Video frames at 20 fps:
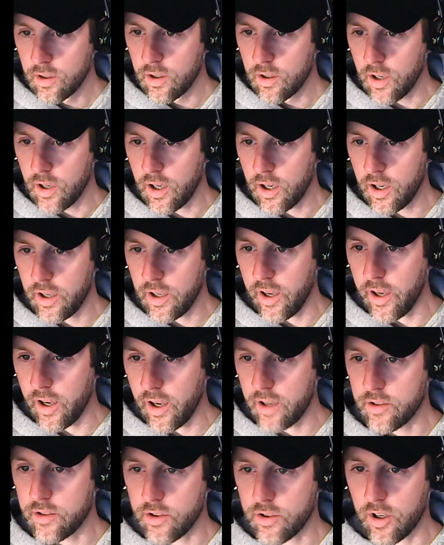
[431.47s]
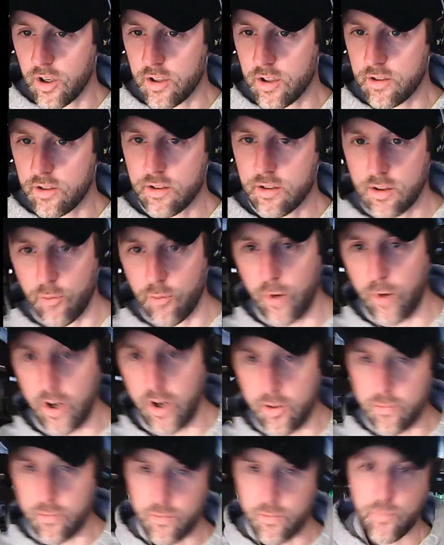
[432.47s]
Oh, yeah, John, I'm
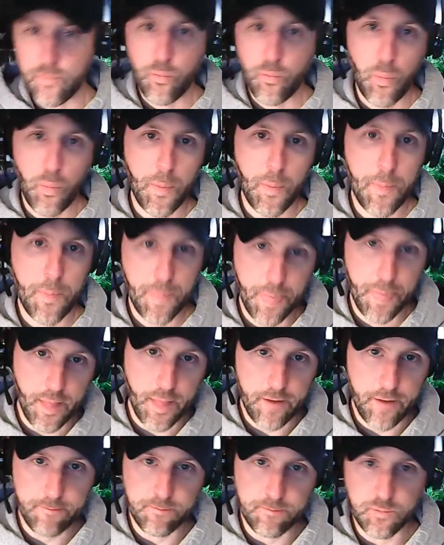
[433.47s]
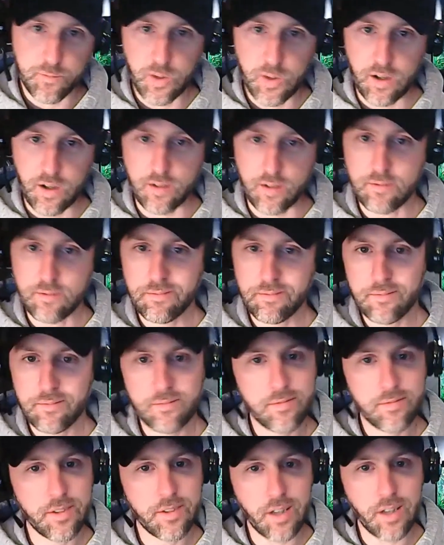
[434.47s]
ready. You got
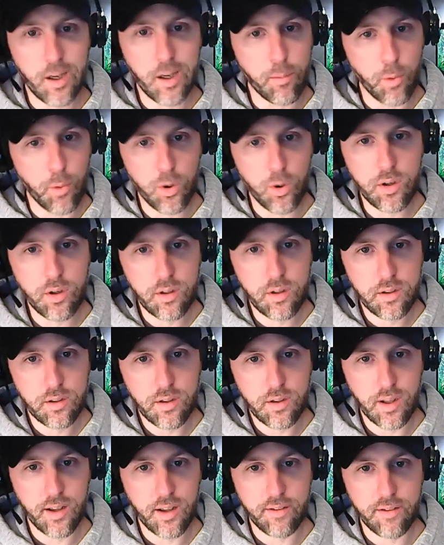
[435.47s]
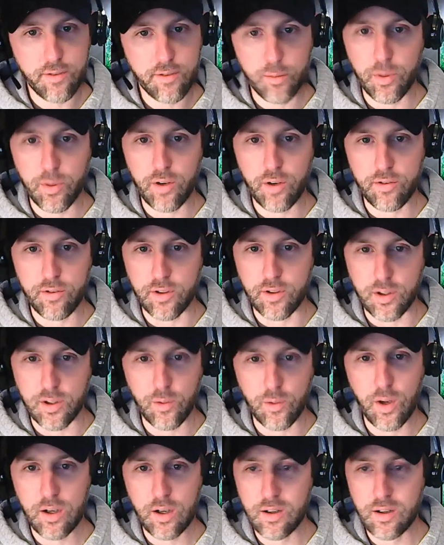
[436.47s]
to mourn football for a
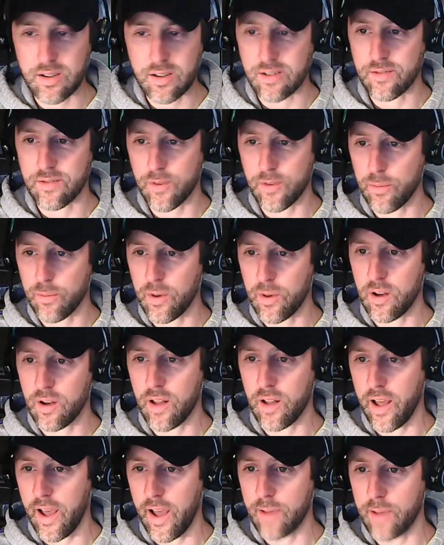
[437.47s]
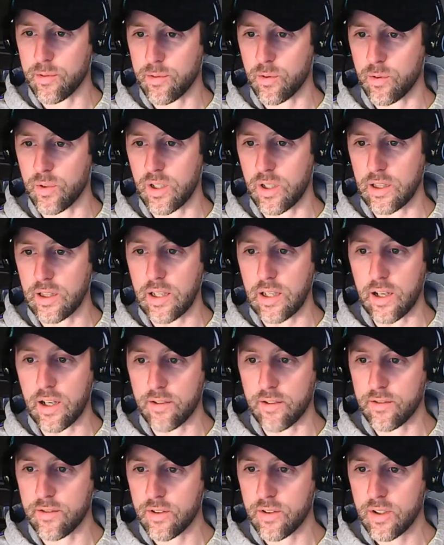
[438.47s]
little while because football I absolutely
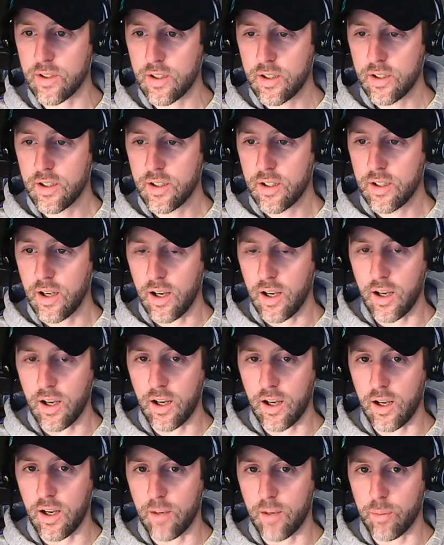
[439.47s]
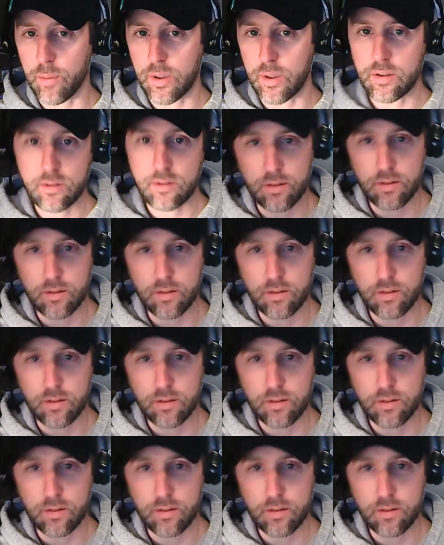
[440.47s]
love. But,